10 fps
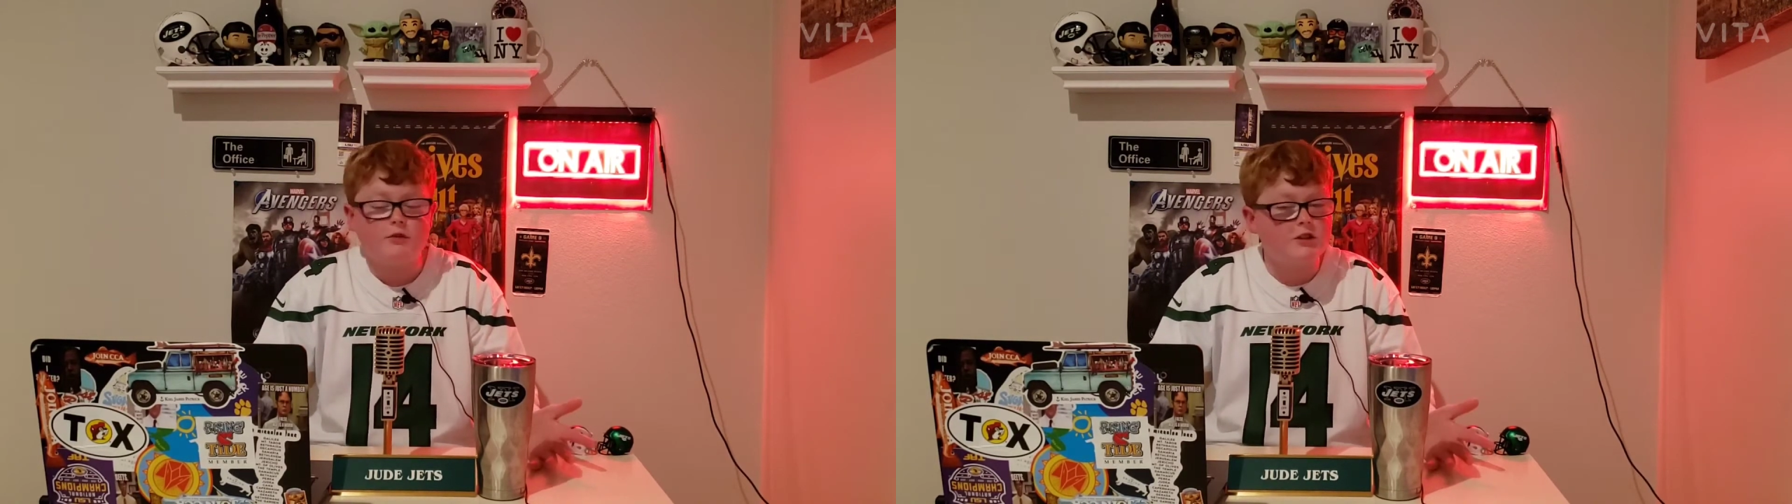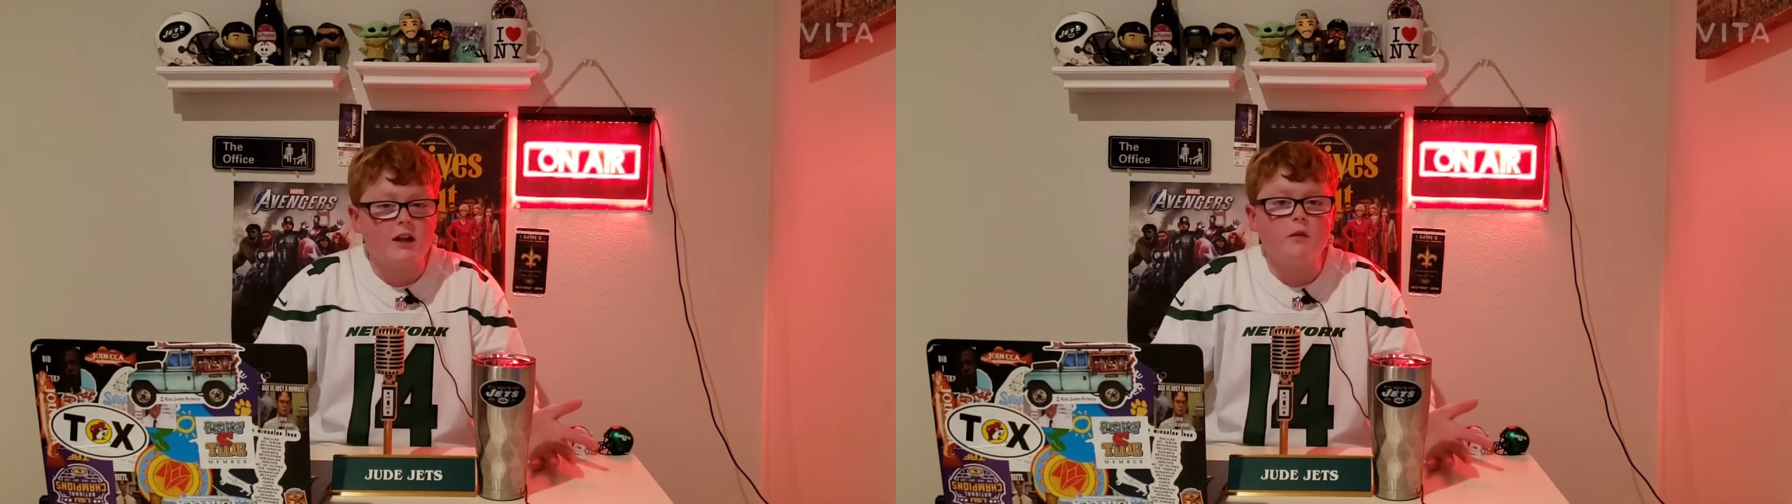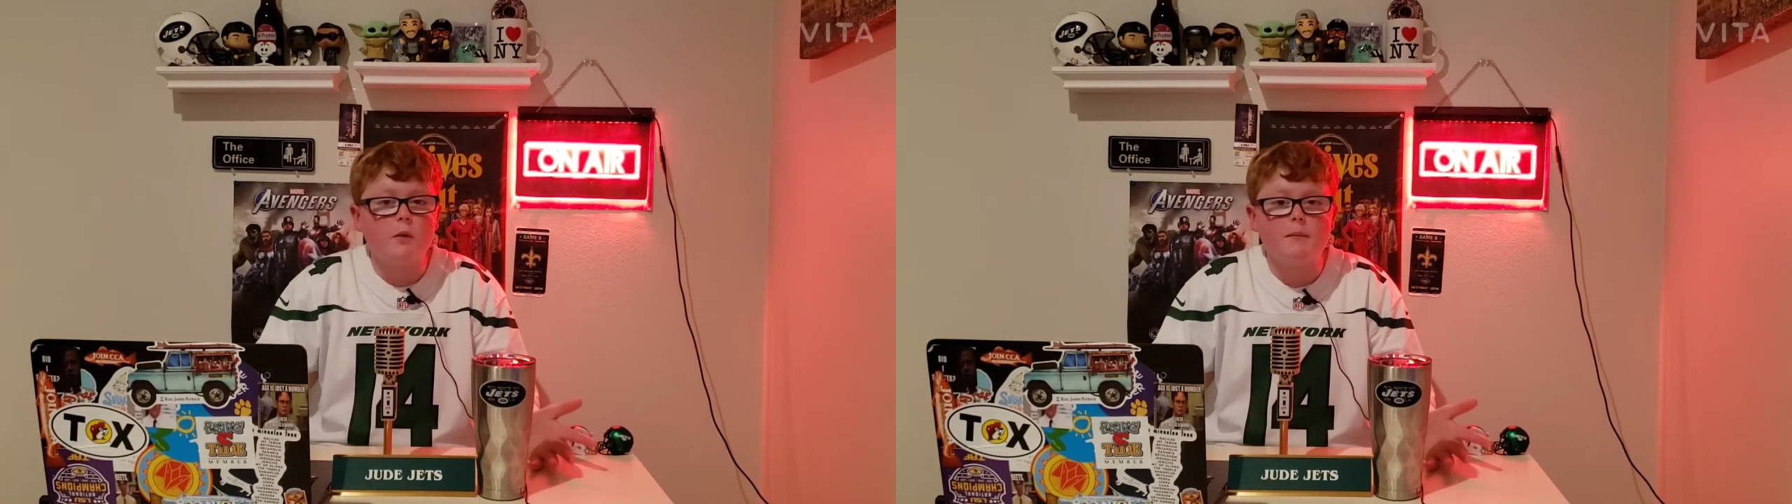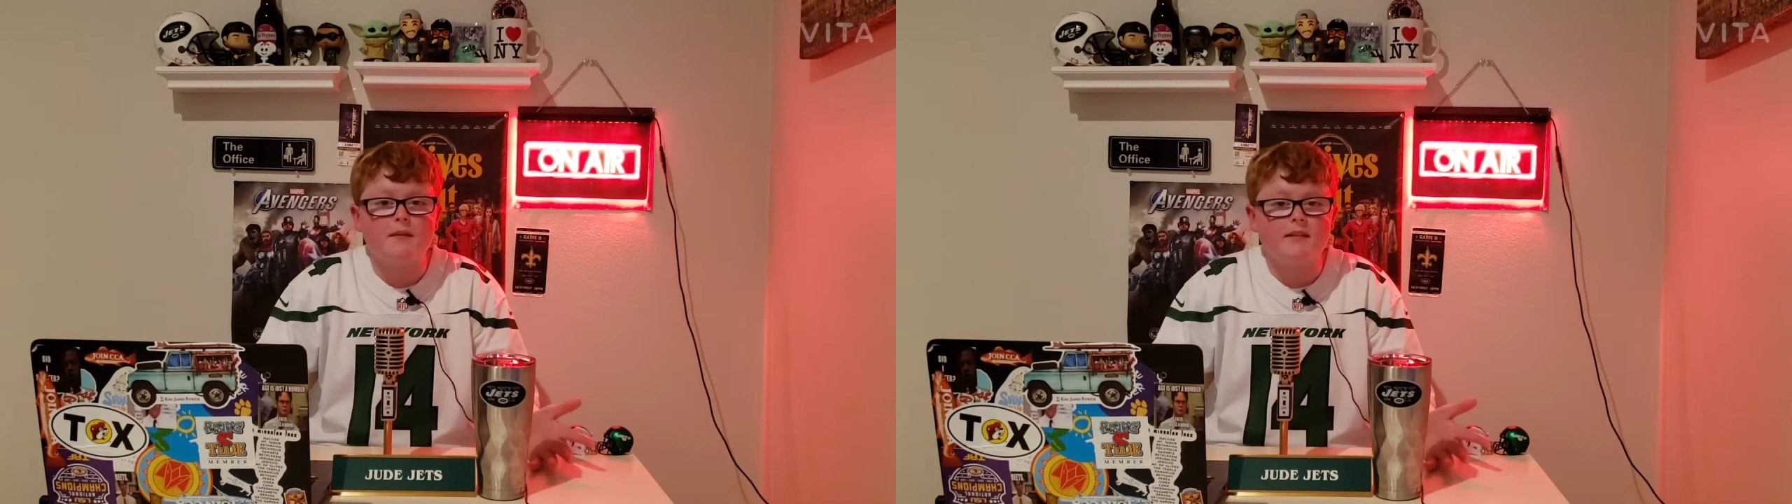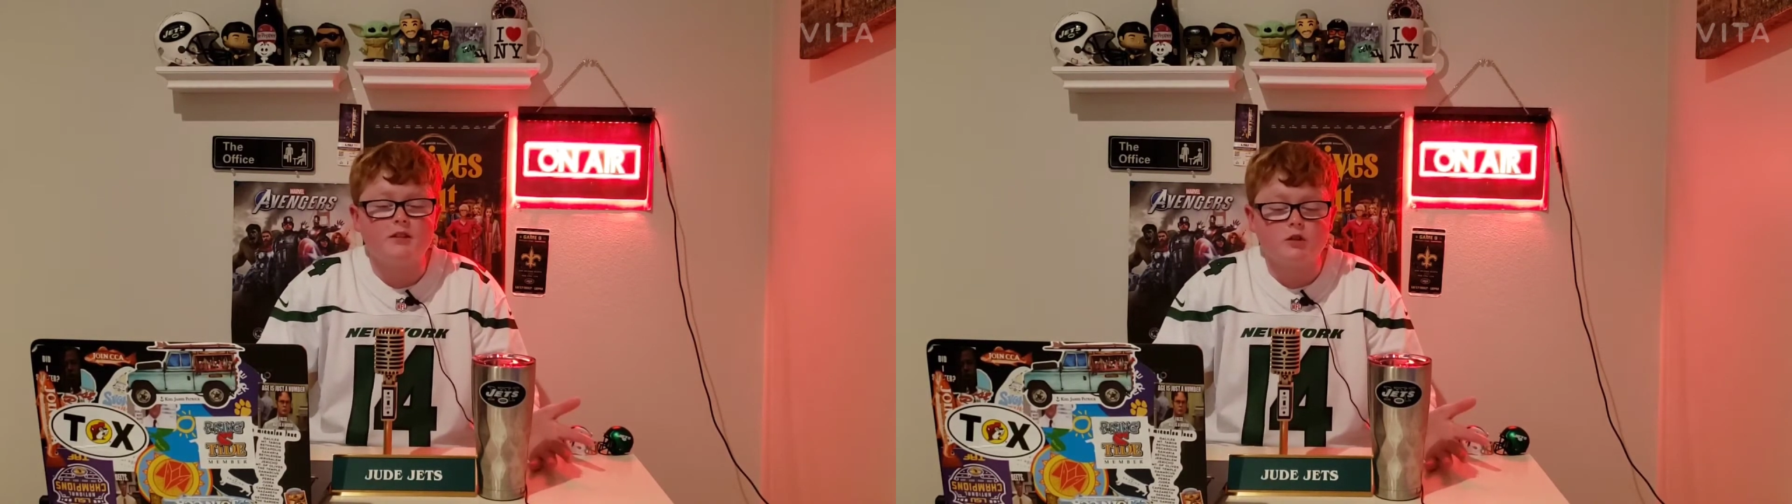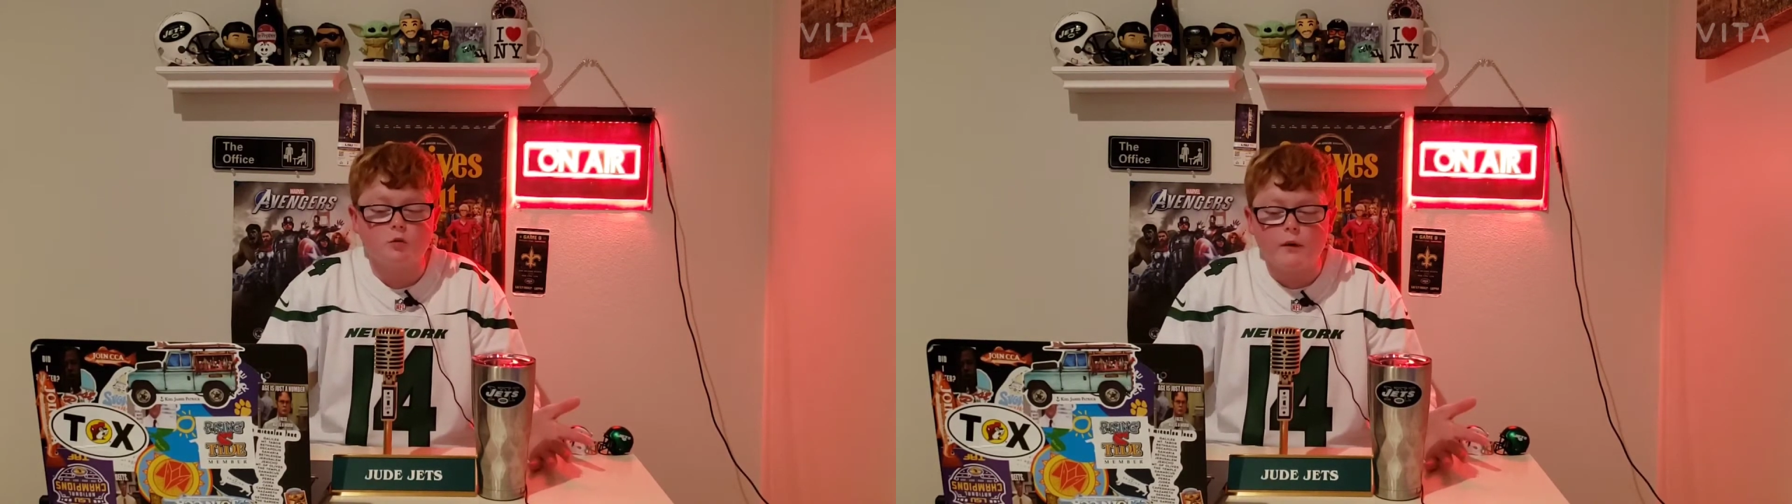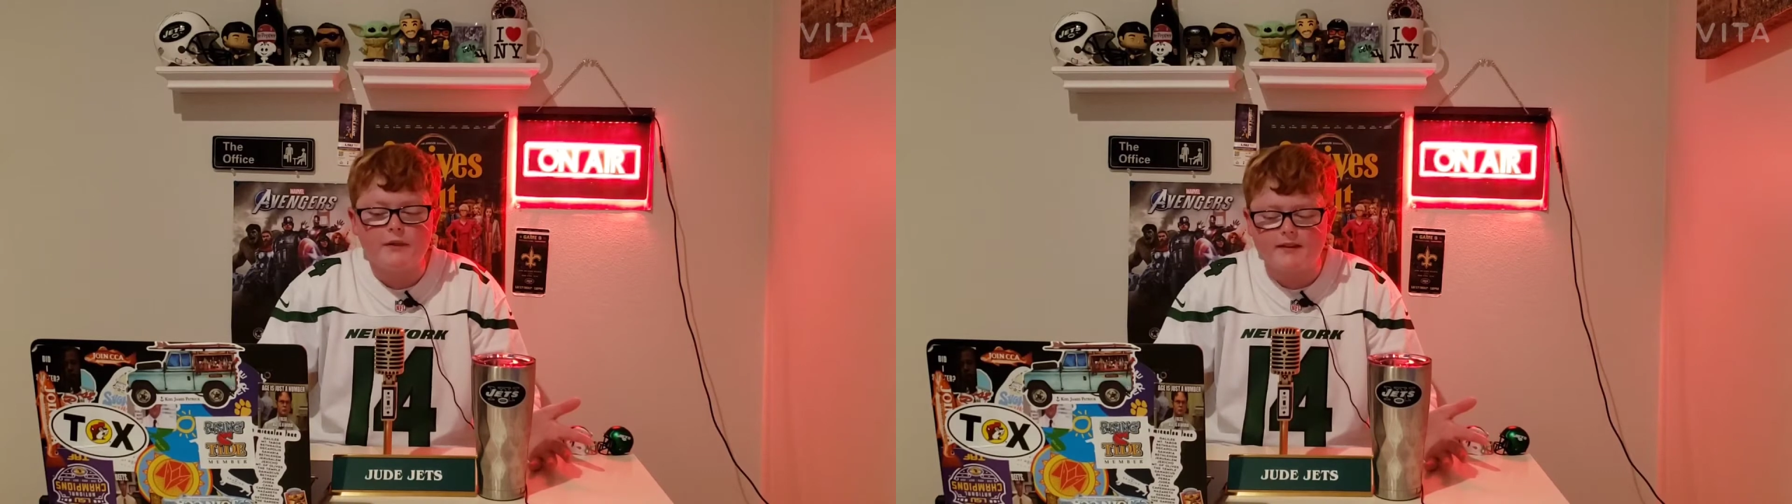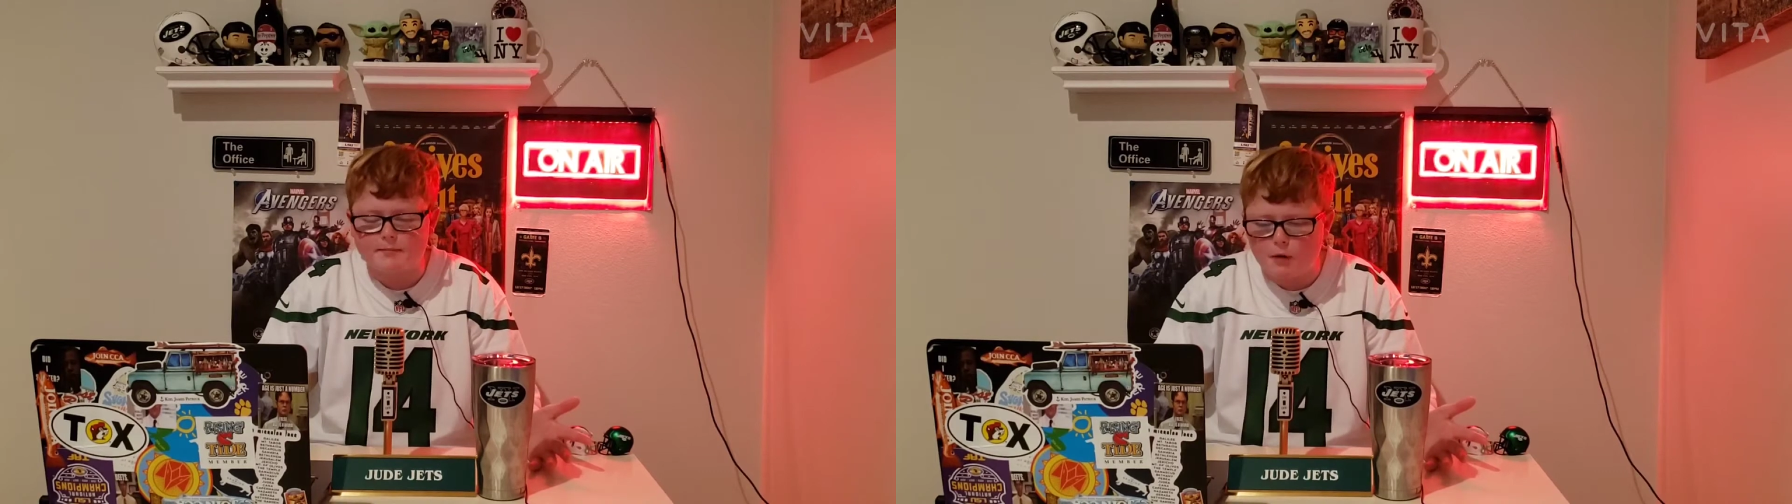The Jets were in position to
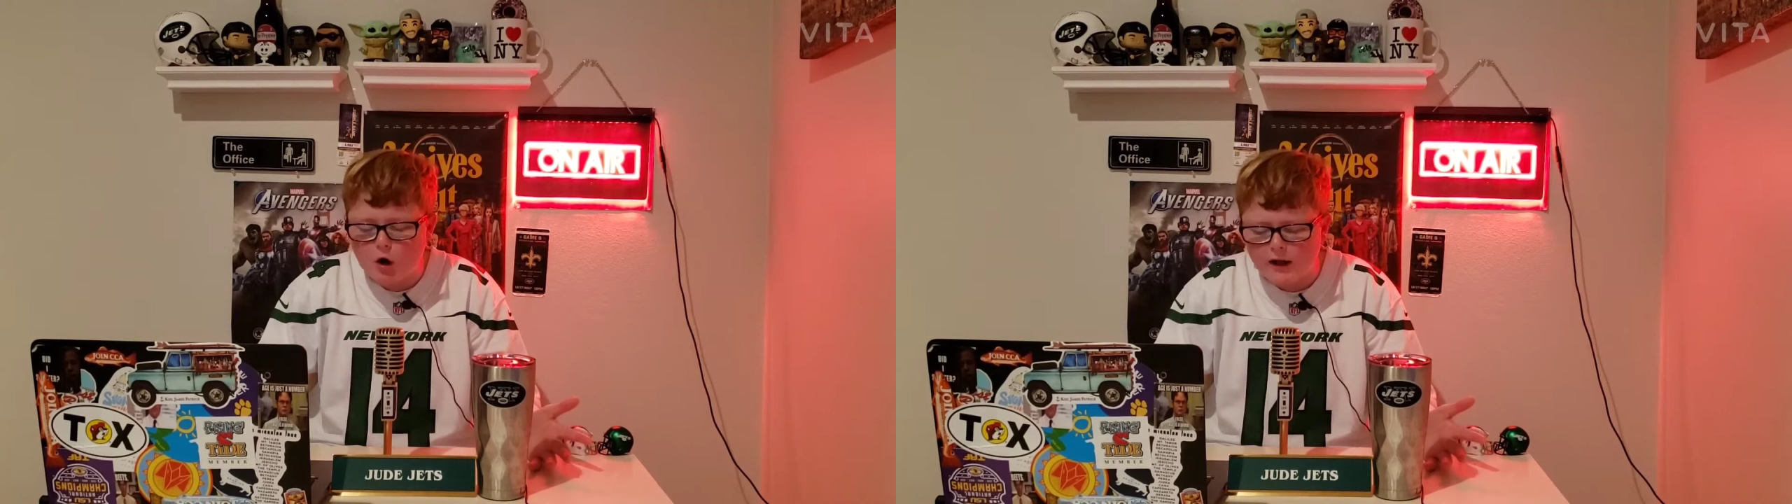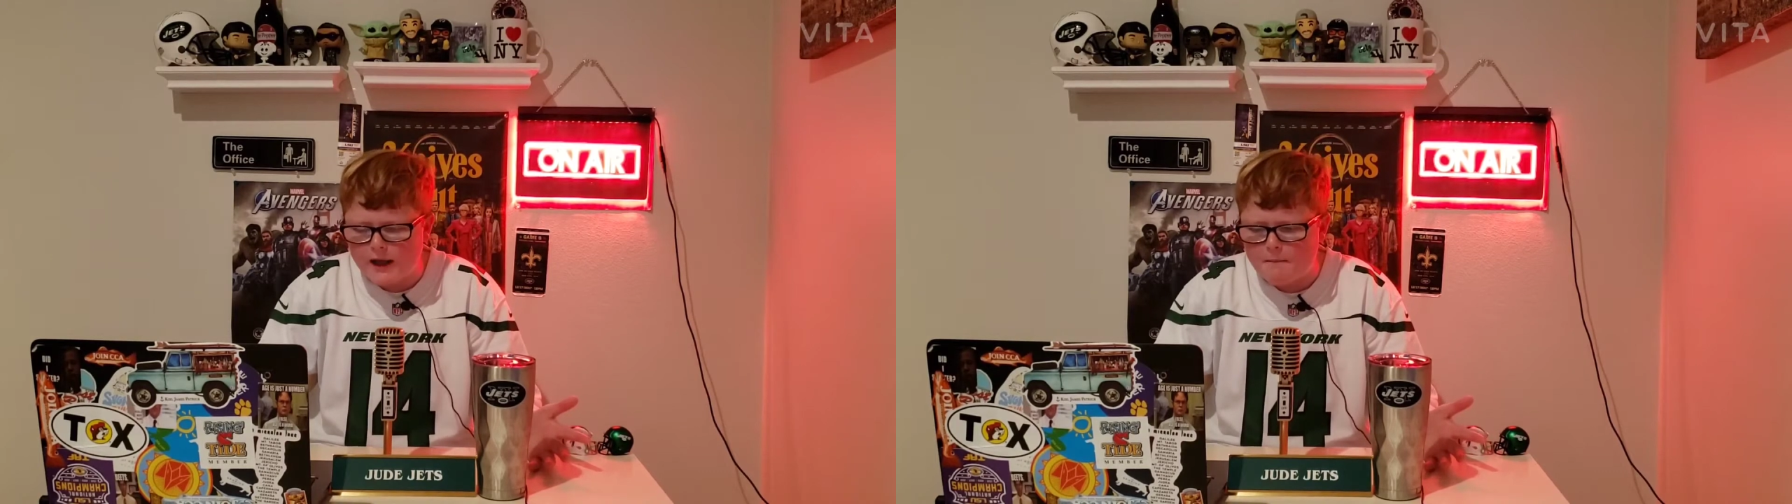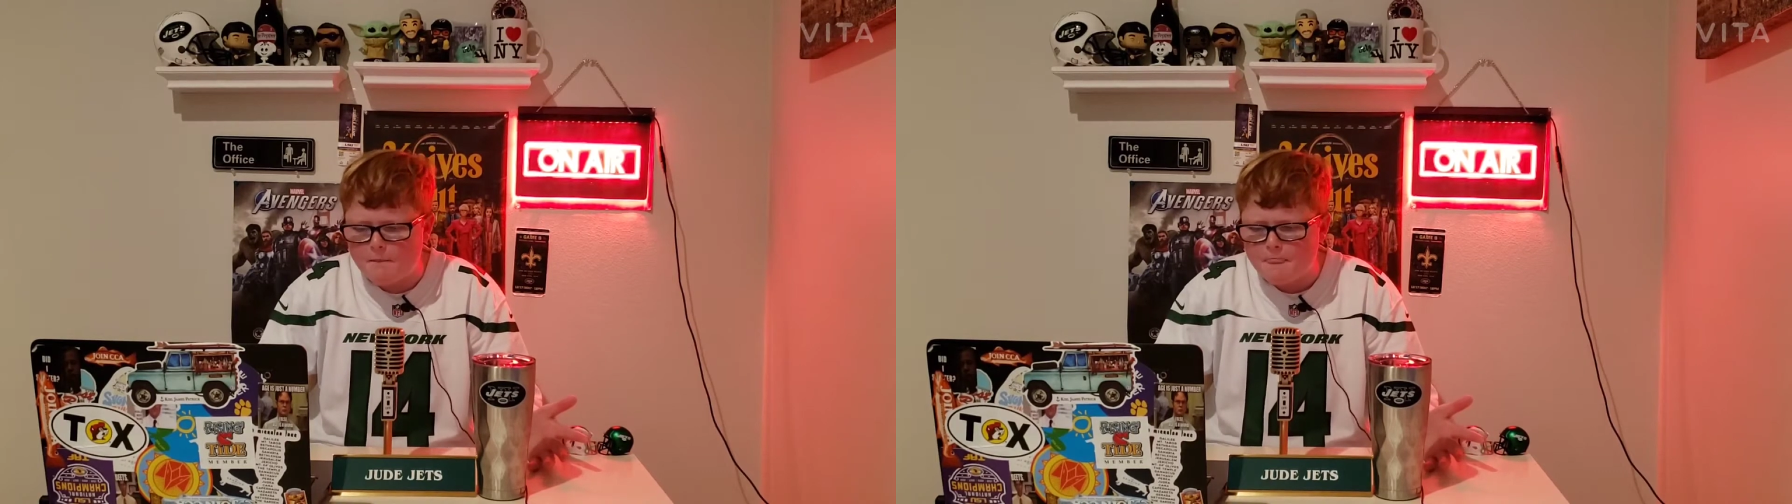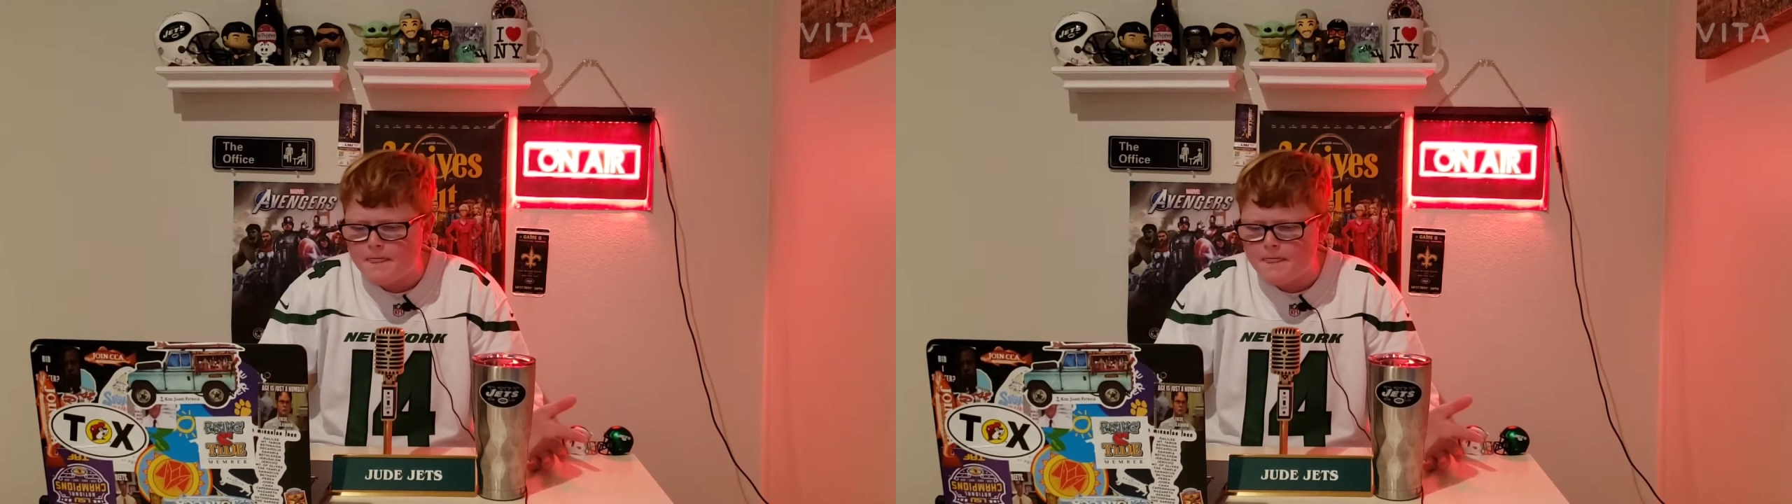win this ball game.